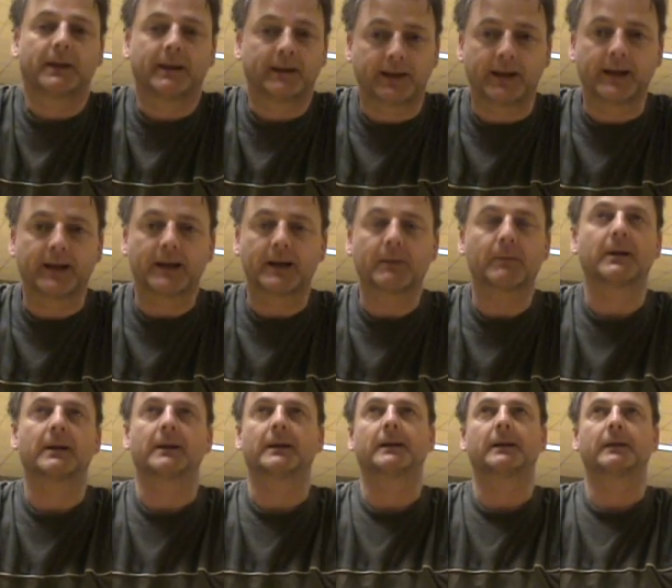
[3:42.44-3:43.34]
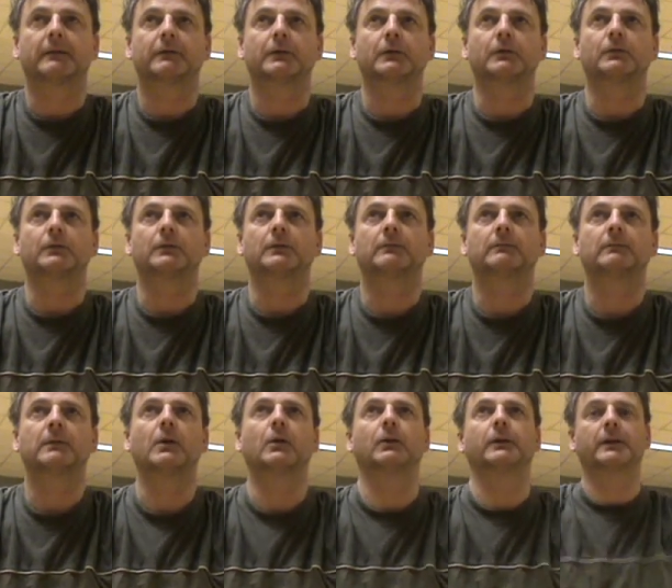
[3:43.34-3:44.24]
The thinking being, if you're
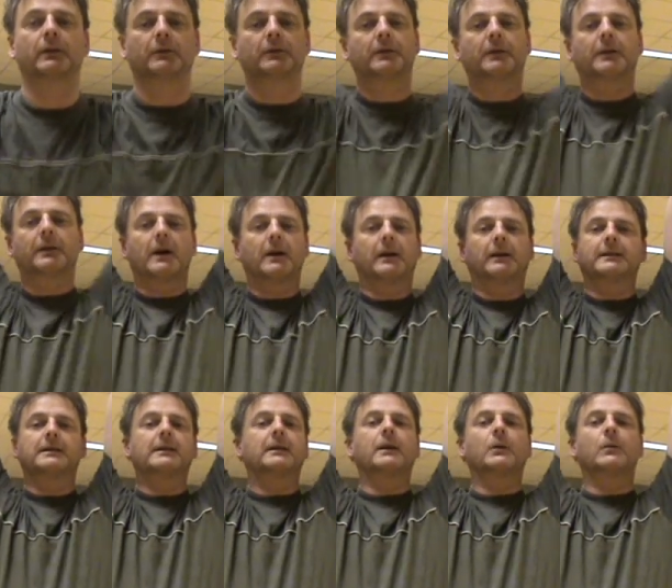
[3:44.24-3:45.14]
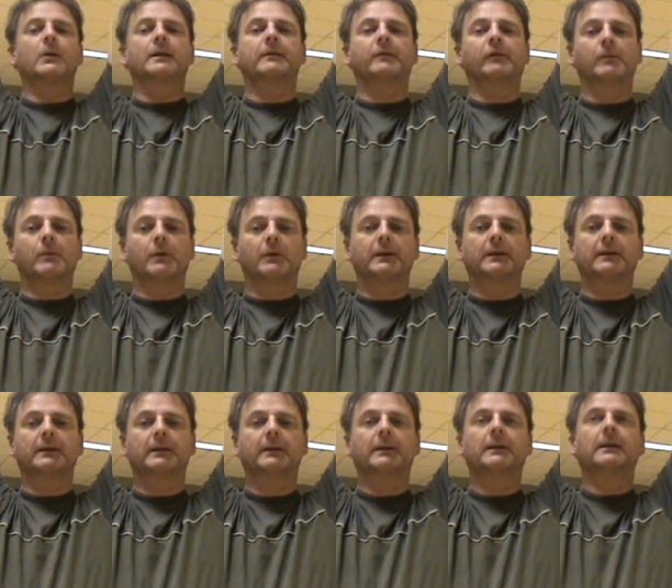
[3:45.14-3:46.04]
holding on to the entire weight of your
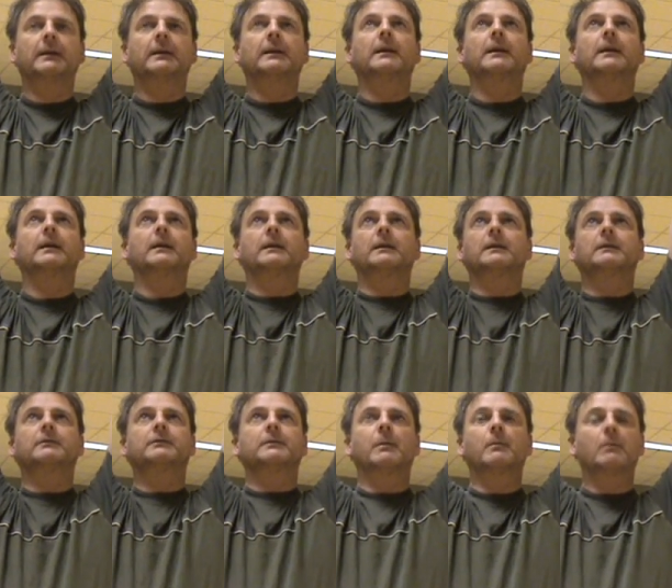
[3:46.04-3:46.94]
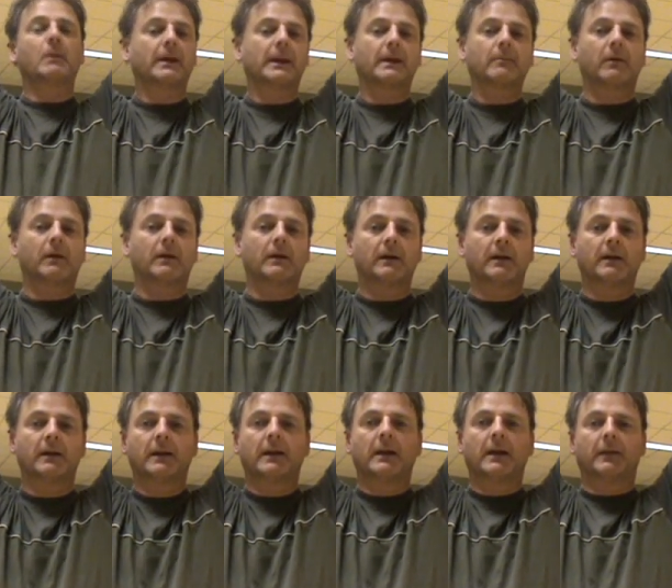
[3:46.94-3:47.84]
body from a monkey
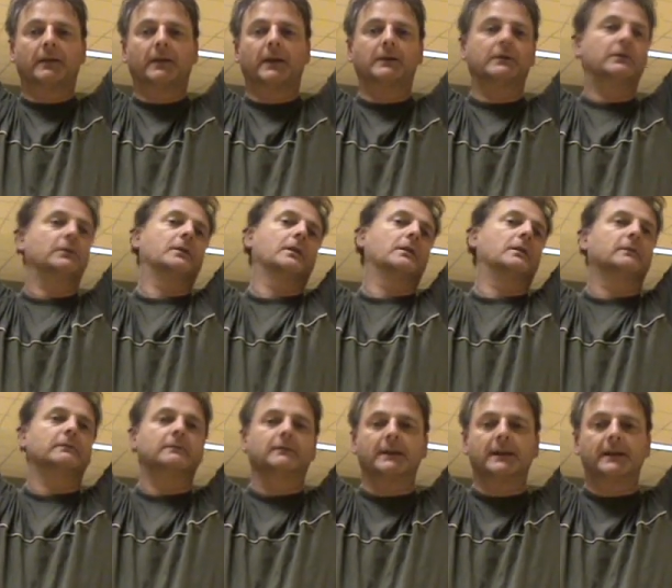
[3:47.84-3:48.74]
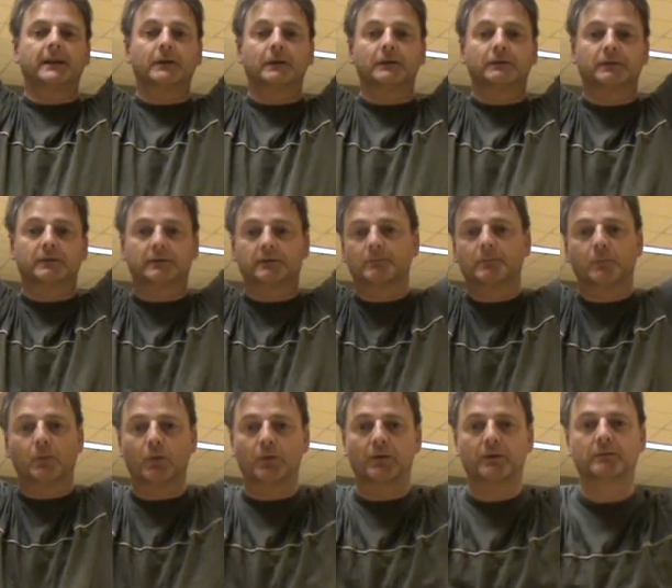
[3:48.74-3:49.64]
bar, then you can't really do it for
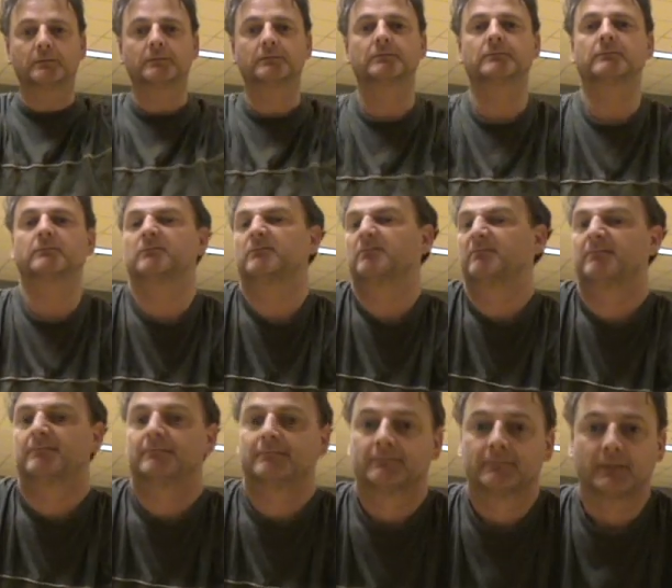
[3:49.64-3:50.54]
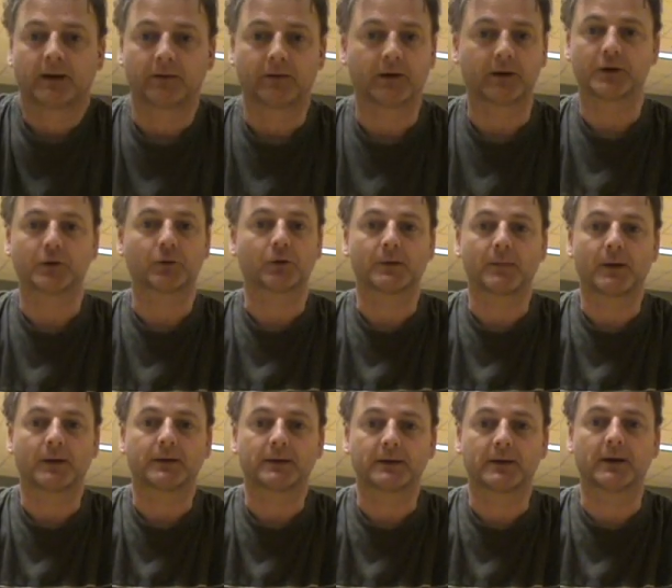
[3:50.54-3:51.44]
more than a very short
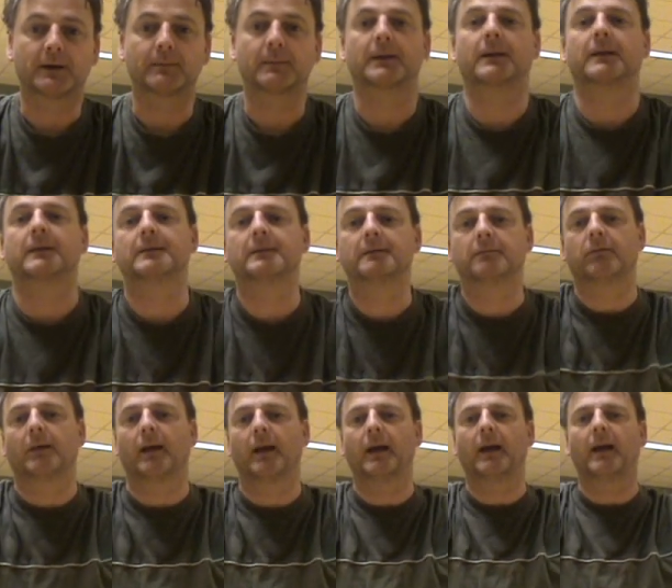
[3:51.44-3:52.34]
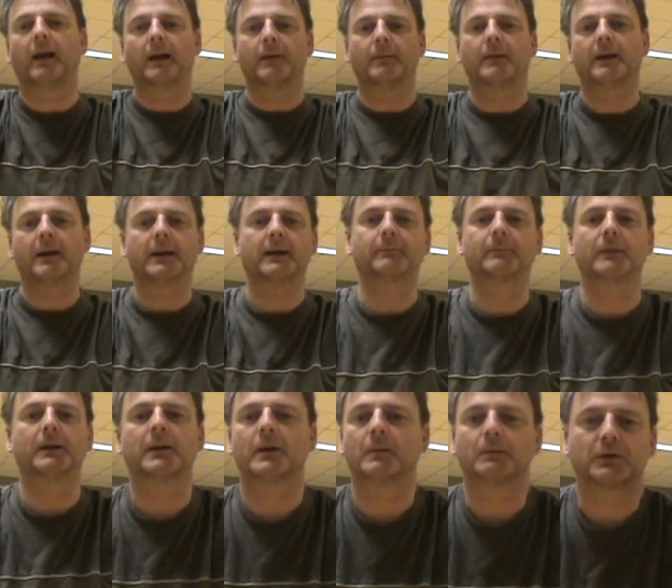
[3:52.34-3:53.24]
amount of time, because
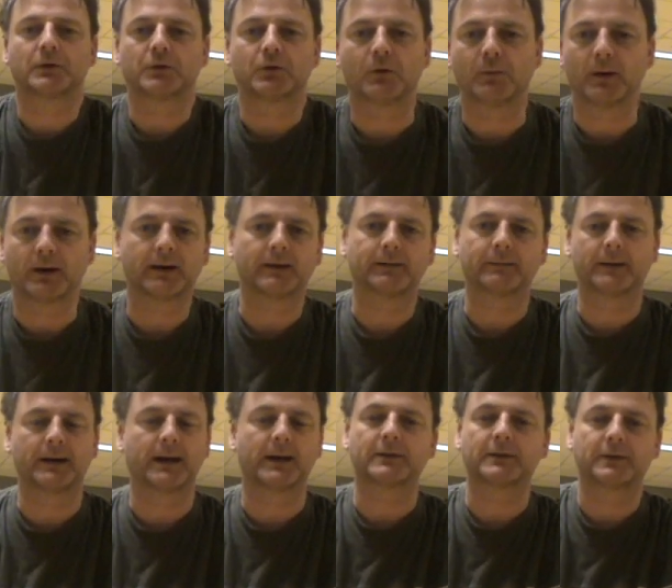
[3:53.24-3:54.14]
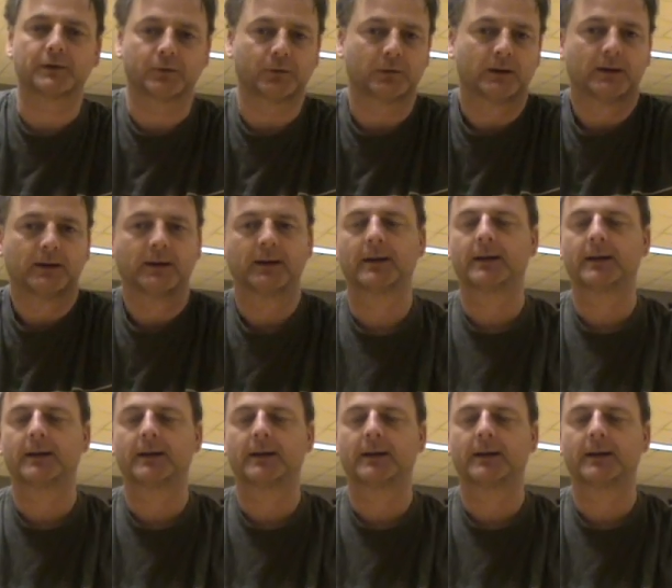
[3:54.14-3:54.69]
my arms are sore, my hands are sore.